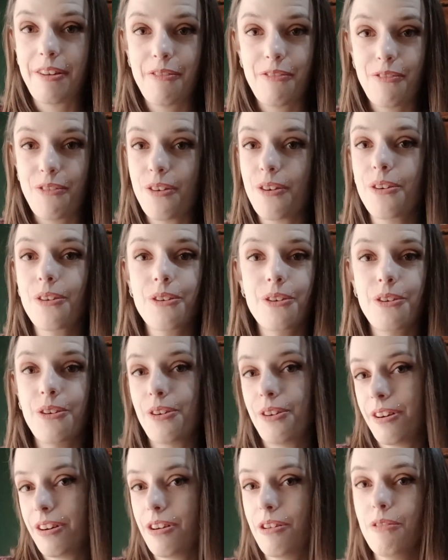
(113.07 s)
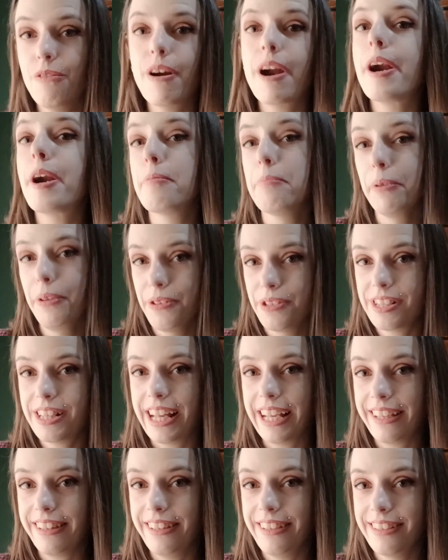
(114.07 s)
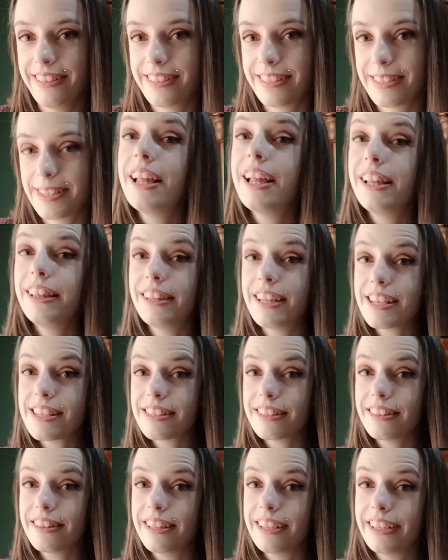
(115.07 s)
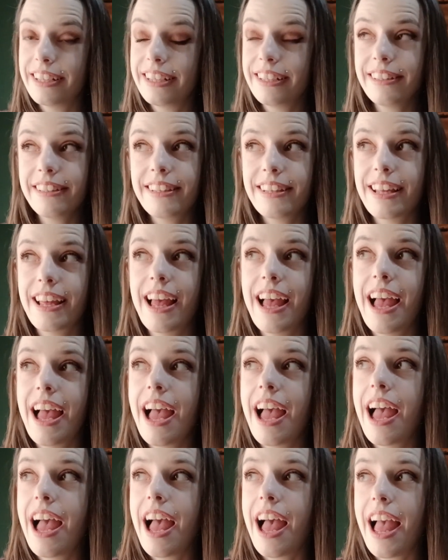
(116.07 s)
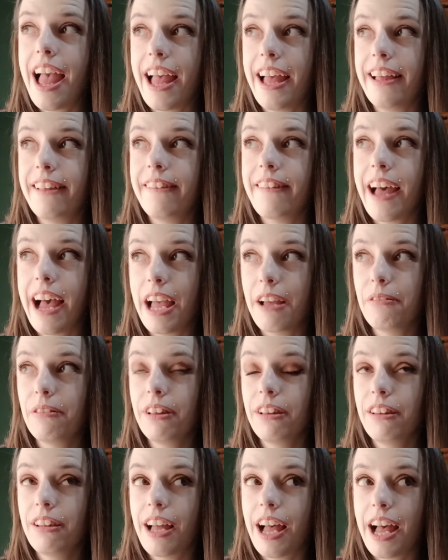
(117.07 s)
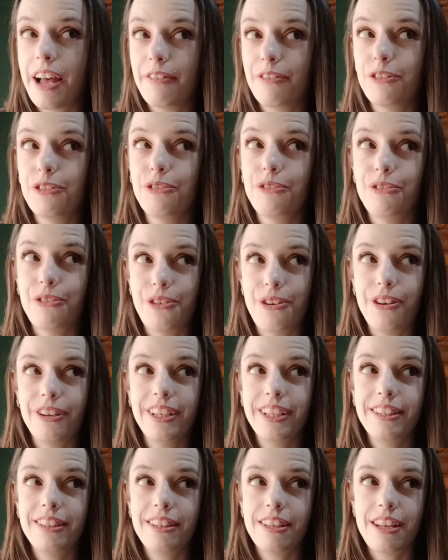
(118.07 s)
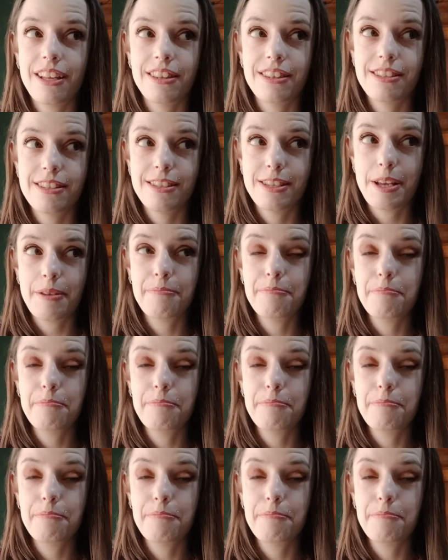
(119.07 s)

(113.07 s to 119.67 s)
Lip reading: for wearables like this. Lesson learned, and I will have to frog it at some